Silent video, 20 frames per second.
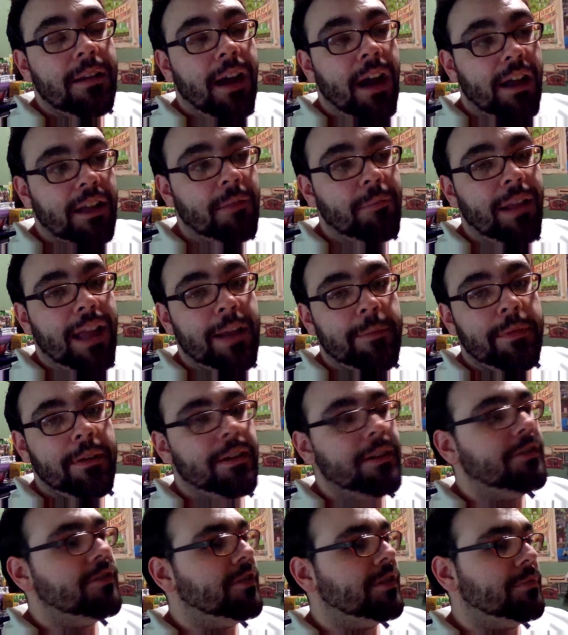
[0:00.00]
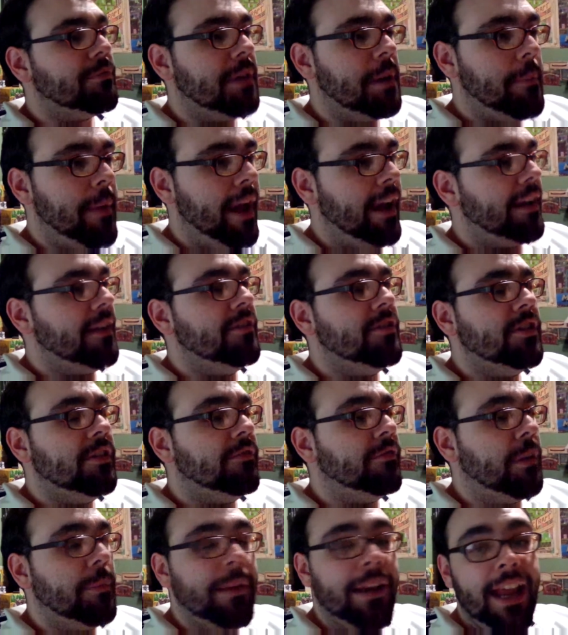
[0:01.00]
on a BlackBerry, just repackage it
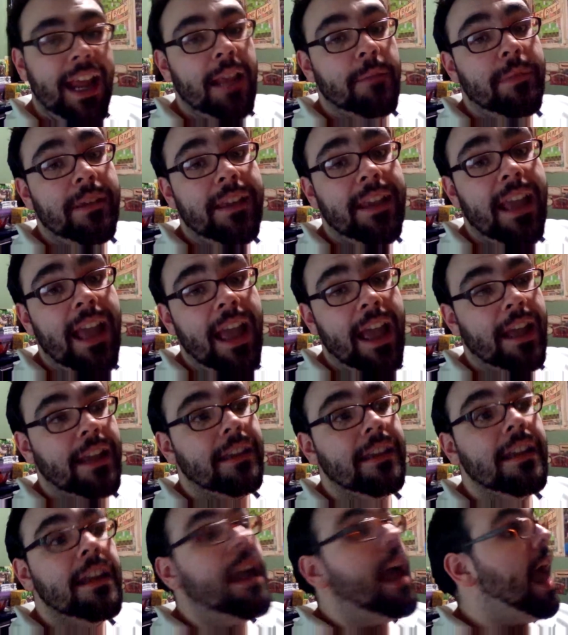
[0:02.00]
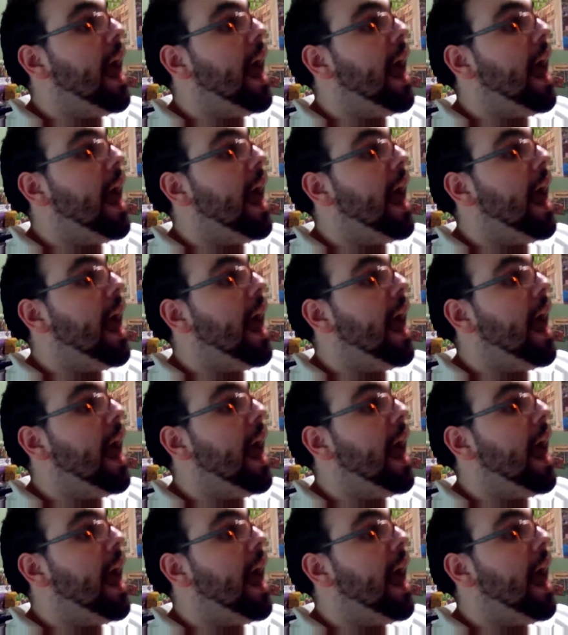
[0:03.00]
from an APK